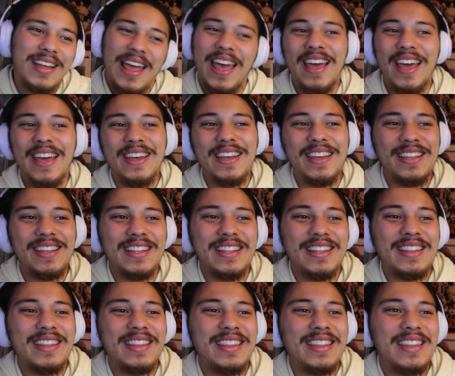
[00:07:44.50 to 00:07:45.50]
Hey,
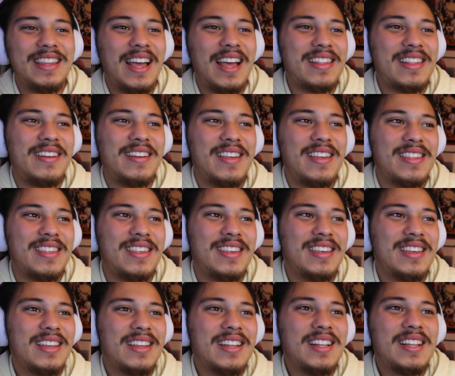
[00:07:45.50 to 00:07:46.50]
that's crazy.
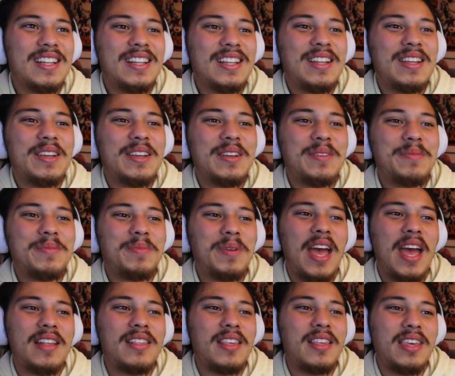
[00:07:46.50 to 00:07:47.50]
But
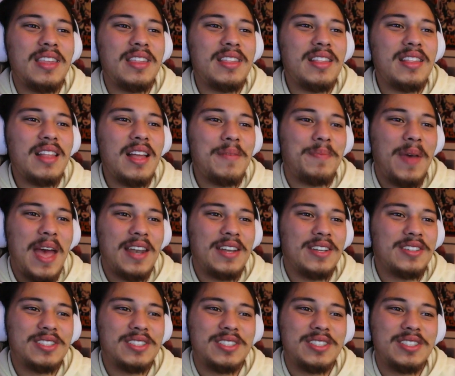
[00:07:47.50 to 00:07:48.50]
yeah, it's like he's not bad.
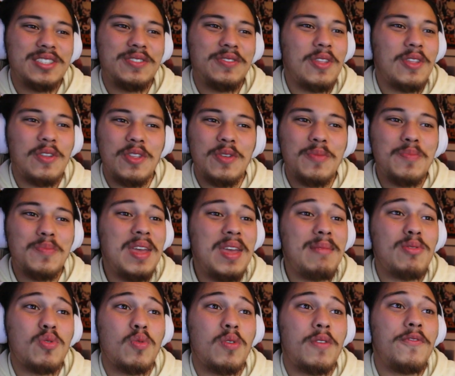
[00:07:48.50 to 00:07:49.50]
It's just the
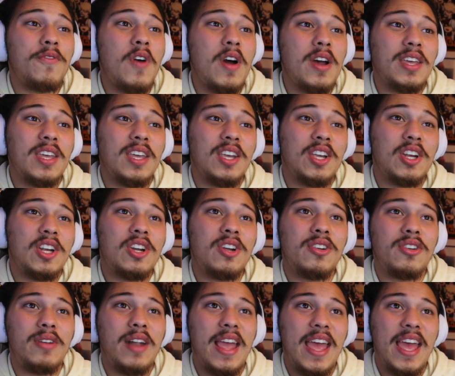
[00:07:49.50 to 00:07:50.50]
memes were fucking
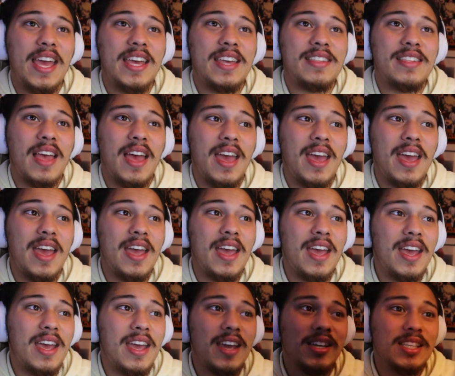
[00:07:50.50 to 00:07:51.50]

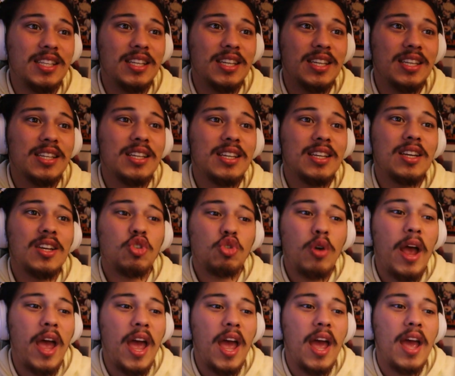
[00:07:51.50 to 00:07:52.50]
crazy.
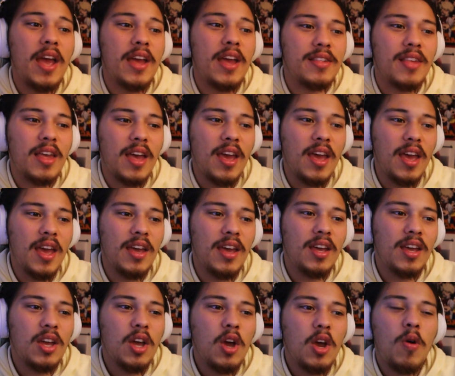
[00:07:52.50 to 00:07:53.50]
Crazy.
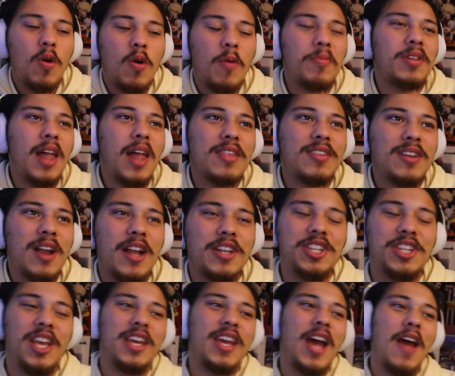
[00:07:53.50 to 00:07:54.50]
Well, I'm glad that's not
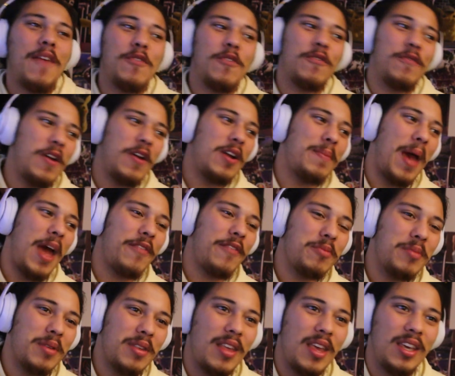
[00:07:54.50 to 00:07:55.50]
Jake. I feel very bad
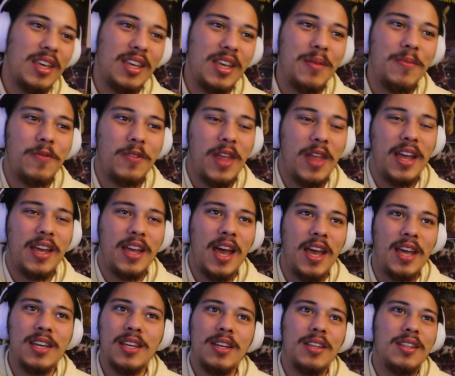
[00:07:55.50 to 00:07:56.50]
for mistaking him for that
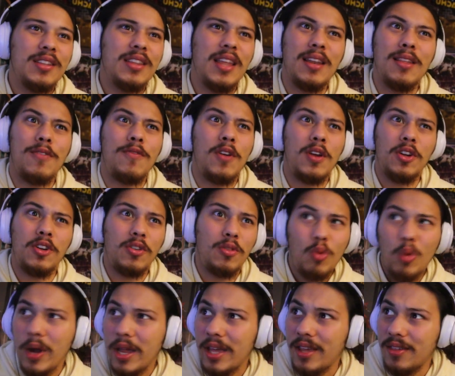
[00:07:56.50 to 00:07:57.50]
guy. That is fucking
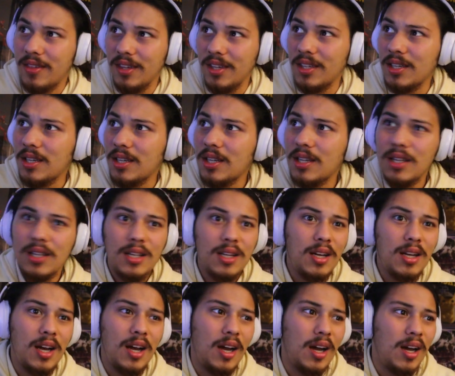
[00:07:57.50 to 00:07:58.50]
crazy.
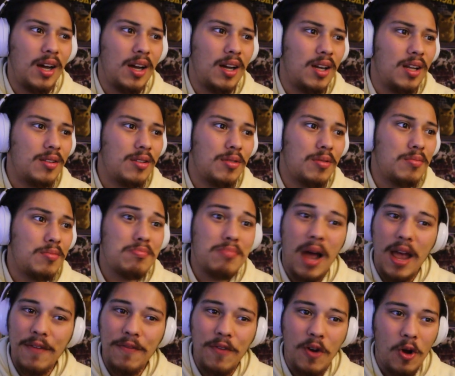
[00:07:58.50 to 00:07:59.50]

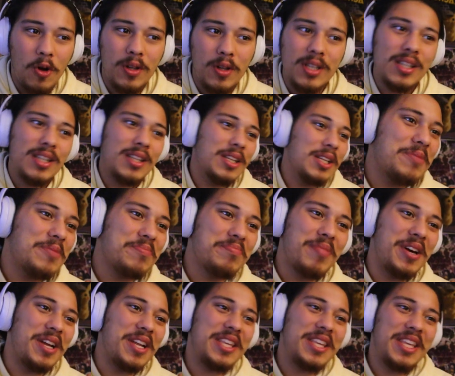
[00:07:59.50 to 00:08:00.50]
My fault.
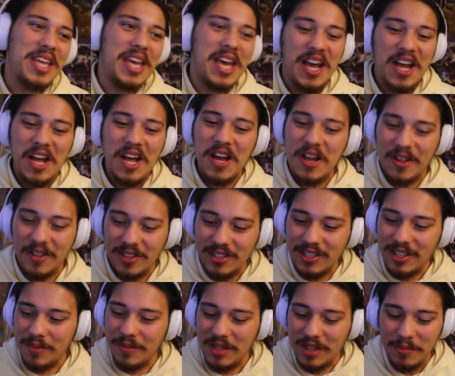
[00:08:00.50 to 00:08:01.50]
But yeah,
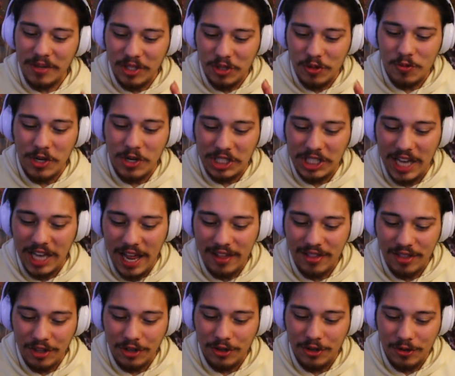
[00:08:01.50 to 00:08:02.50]
let me do one
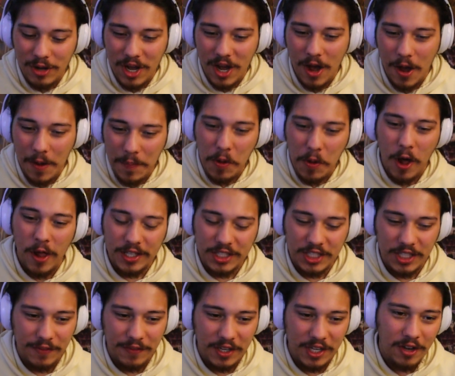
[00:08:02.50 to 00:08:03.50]
last little
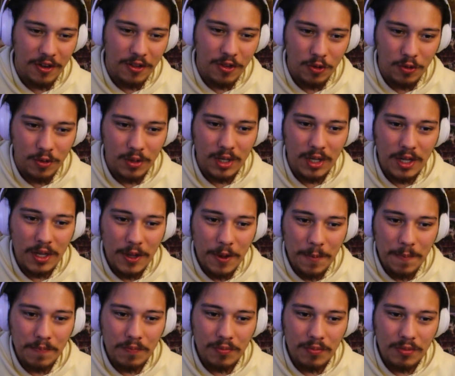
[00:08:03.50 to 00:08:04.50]
apology video to
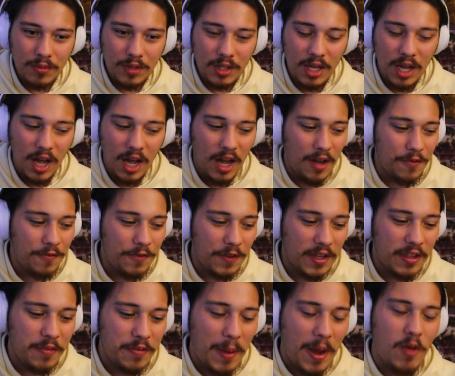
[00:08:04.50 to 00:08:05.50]

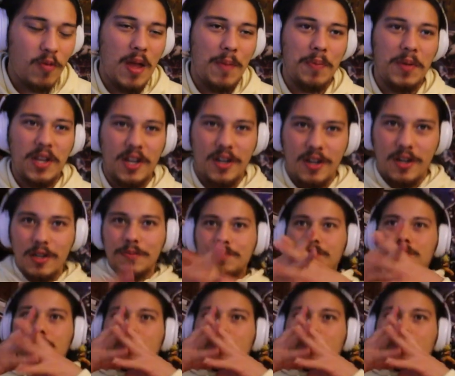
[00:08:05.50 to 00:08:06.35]
fix my rep here.